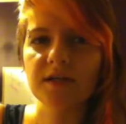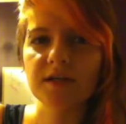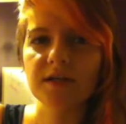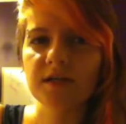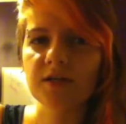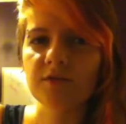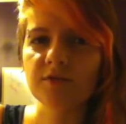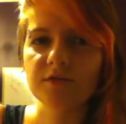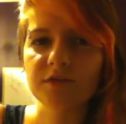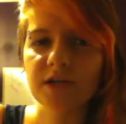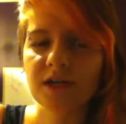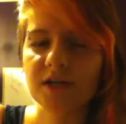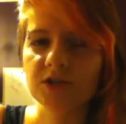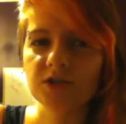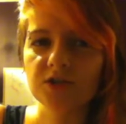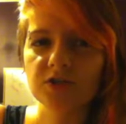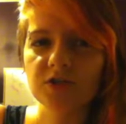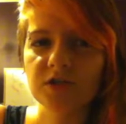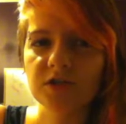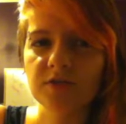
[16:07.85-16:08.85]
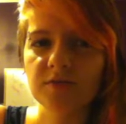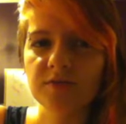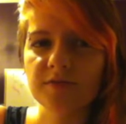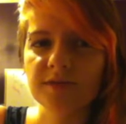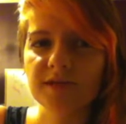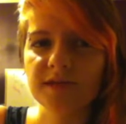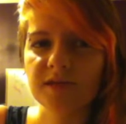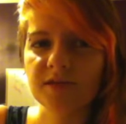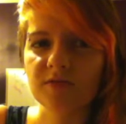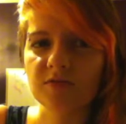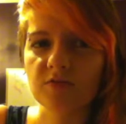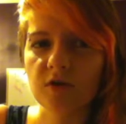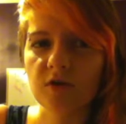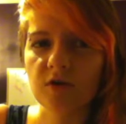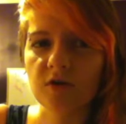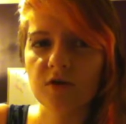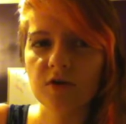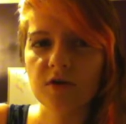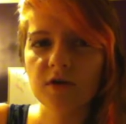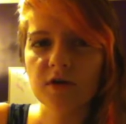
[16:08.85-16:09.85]
it was actually completely
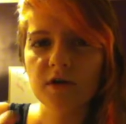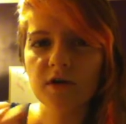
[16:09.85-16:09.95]
wrong.